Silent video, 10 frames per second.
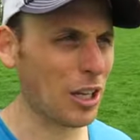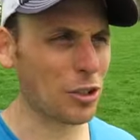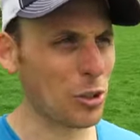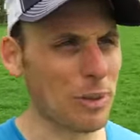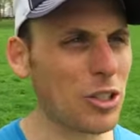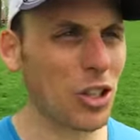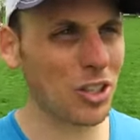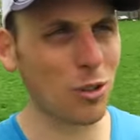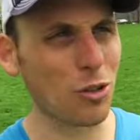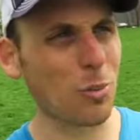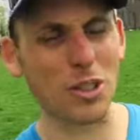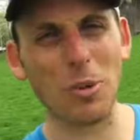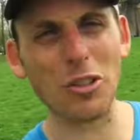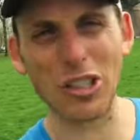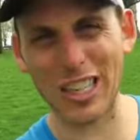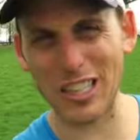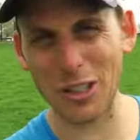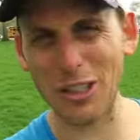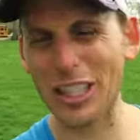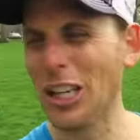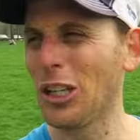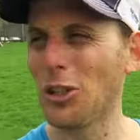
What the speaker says: It shouldn't be just YouTube, especially considering